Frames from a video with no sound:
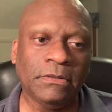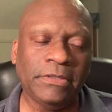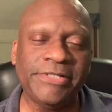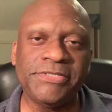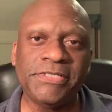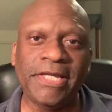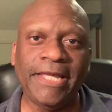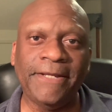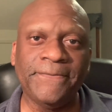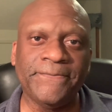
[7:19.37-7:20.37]
Let's
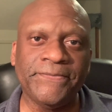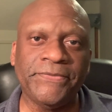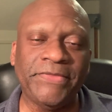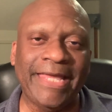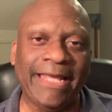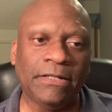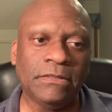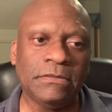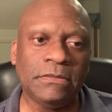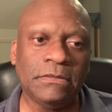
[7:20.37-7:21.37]
say that
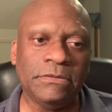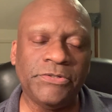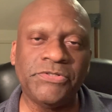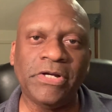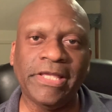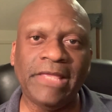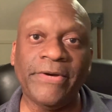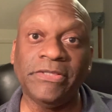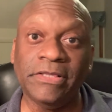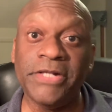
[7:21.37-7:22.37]
you're talking
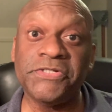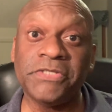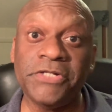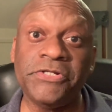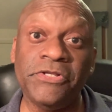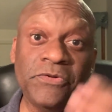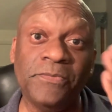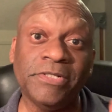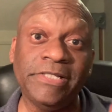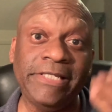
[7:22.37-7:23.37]
about the legislature and you
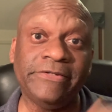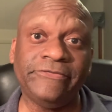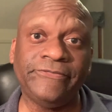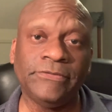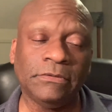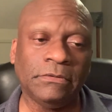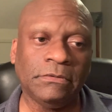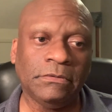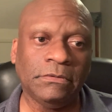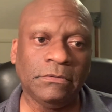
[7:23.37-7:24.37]
believe
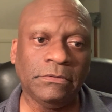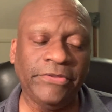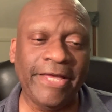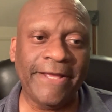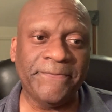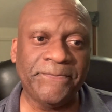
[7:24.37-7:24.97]
that